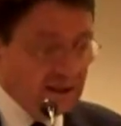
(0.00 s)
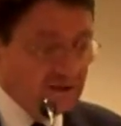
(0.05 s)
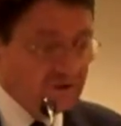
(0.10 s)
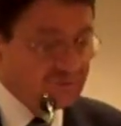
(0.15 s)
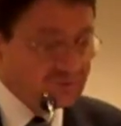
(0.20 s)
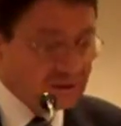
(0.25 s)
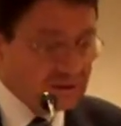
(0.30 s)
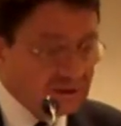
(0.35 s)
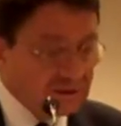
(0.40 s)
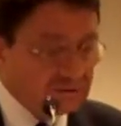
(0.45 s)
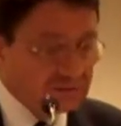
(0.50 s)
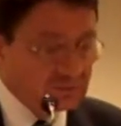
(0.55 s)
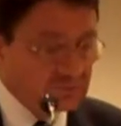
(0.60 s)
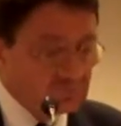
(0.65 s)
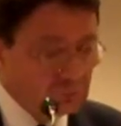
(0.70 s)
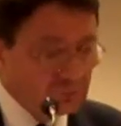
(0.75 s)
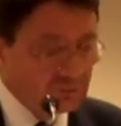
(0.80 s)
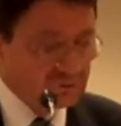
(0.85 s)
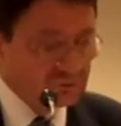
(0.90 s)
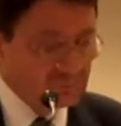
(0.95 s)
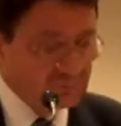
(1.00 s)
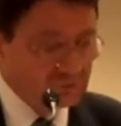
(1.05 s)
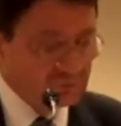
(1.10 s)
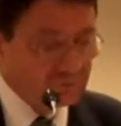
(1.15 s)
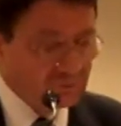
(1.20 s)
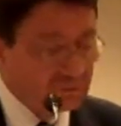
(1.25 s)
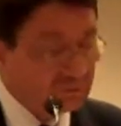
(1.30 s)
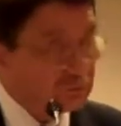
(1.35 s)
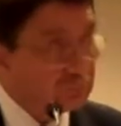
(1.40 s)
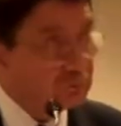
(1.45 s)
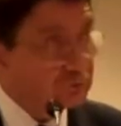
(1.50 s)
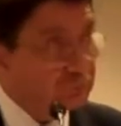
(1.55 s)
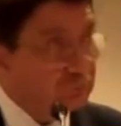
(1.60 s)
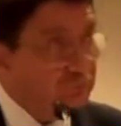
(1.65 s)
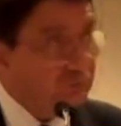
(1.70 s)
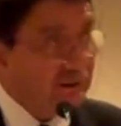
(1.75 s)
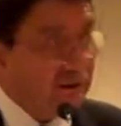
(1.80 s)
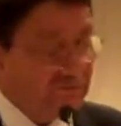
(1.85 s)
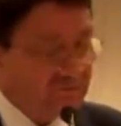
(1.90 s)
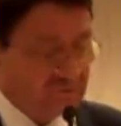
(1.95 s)
It is clear that tourism is vulnerable to
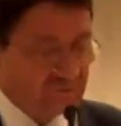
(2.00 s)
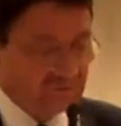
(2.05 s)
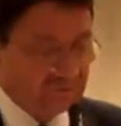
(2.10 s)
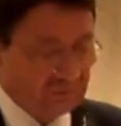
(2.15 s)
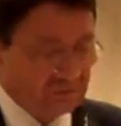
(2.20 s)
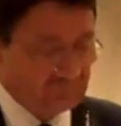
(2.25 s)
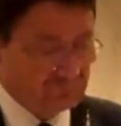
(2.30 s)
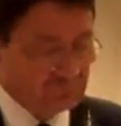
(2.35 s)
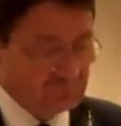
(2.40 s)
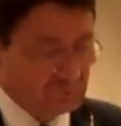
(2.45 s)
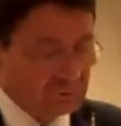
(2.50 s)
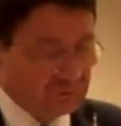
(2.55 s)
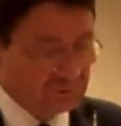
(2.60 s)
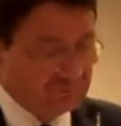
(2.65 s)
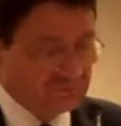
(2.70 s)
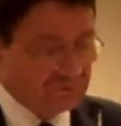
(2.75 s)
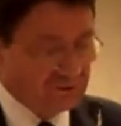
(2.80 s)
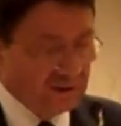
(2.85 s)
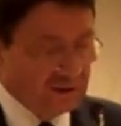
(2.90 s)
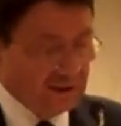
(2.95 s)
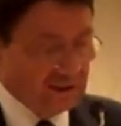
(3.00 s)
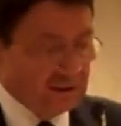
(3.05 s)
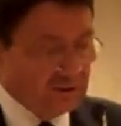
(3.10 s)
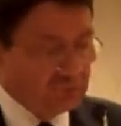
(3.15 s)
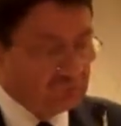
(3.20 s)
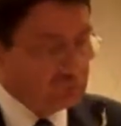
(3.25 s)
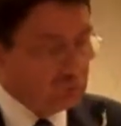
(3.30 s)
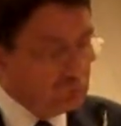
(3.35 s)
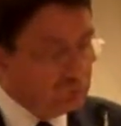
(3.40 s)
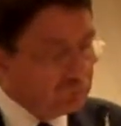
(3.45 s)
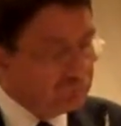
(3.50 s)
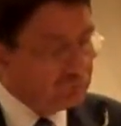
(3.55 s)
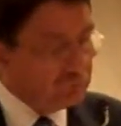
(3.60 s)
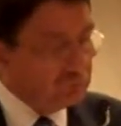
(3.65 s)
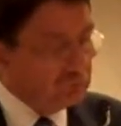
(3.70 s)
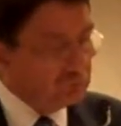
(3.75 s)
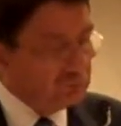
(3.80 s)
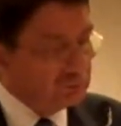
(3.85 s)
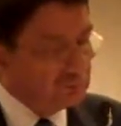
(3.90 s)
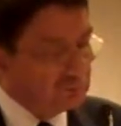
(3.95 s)
crisis, therefore. It is
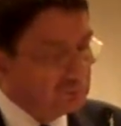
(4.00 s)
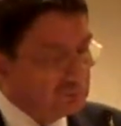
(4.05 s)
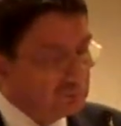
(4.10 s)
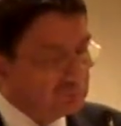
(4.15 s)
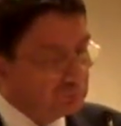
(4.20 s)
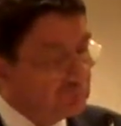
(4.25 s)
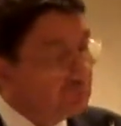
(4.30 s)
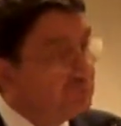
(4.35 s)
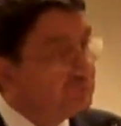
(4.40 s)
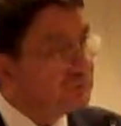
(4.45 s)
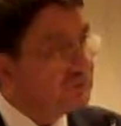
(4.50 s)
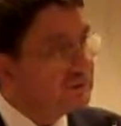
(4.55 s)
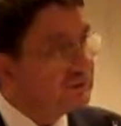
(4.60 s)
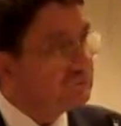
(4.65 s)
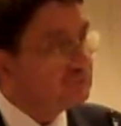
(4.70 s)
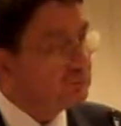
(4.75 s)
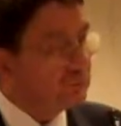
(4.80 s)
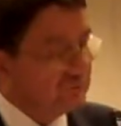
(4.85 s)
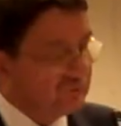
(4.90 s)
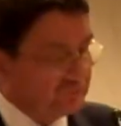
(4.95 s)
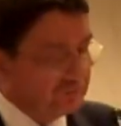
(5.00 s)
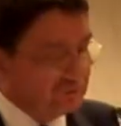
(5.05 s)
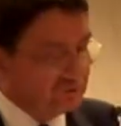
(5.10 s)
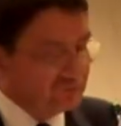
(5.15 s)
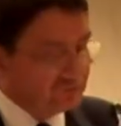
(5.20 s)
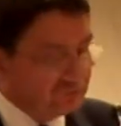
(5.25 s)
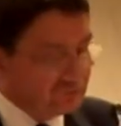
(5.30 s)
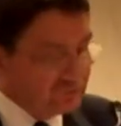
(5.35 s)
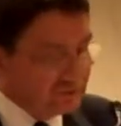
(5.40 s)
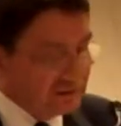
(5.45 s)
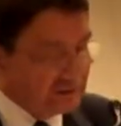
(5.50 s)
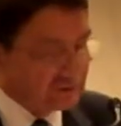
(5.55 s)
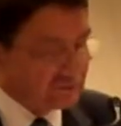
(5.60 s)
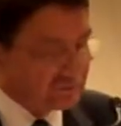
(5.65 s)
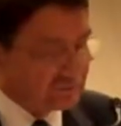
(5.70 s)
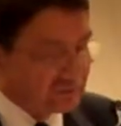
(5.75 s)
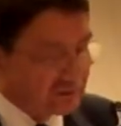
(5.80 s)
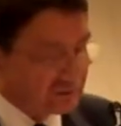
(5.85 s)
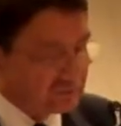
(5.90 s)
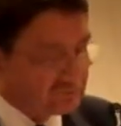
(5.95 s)
also proven that tourism is a
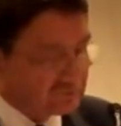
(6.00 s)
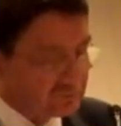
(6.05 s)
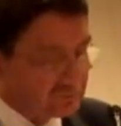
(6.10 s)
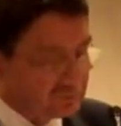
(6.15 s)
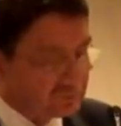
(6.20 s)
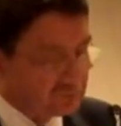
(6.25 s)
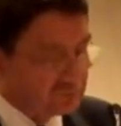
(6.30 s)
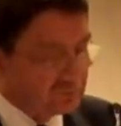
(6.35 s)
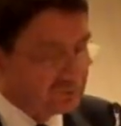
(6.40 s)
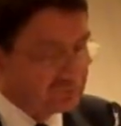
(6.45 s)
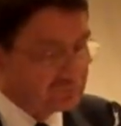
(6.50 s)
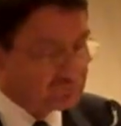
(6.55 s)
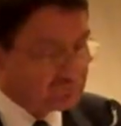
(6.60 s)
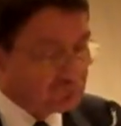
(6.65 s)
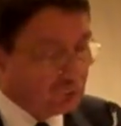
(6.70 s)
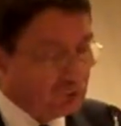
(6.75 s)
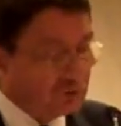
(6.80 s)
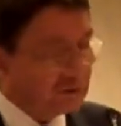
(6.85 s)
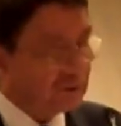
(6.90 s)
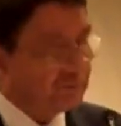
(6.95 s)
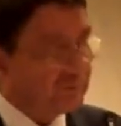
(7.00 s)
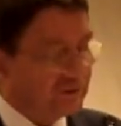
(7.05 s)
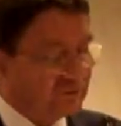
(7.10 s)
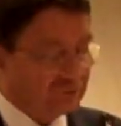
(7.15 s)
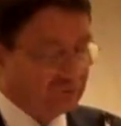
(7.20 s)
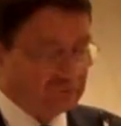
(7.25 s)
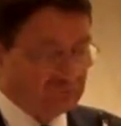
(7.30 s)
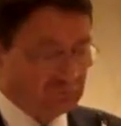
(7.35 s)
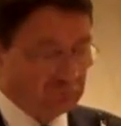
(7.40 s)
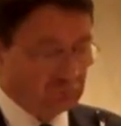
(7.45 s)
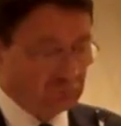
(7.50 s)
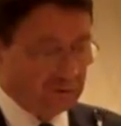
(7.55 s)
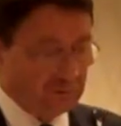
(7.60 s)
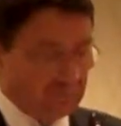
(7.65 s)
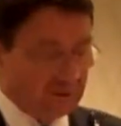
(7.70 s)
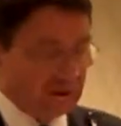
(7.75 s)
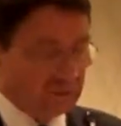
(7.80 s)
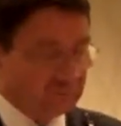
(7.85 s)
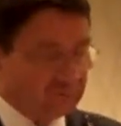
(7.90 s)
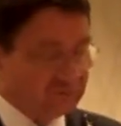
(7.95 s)
resilient sector with a strong capacity to
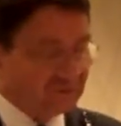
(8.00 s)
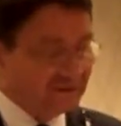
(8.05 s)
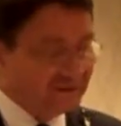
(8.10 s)
rebound.